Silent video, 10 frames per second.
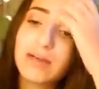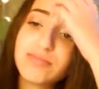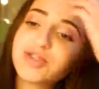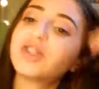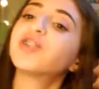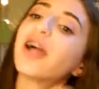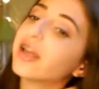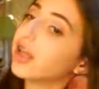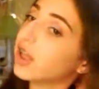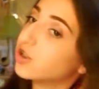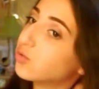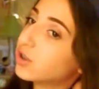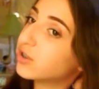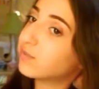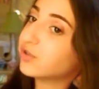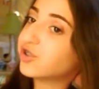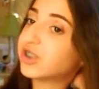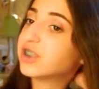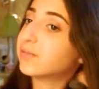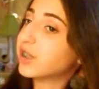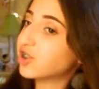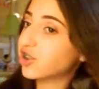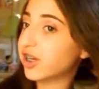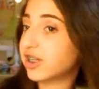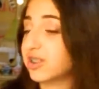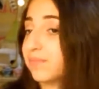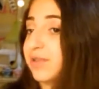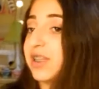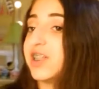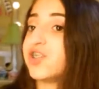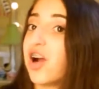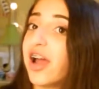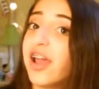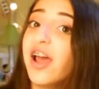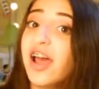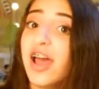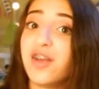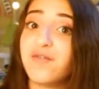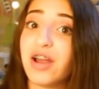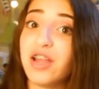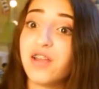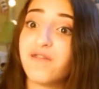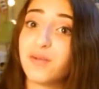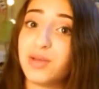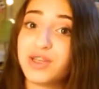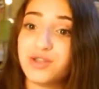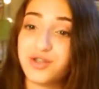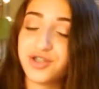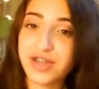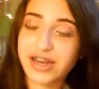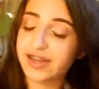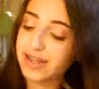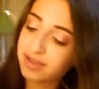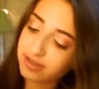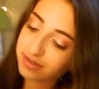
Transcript: I'm just going to try to get like towards the roots just to make sure it is completely dry and ready for me to straighten it.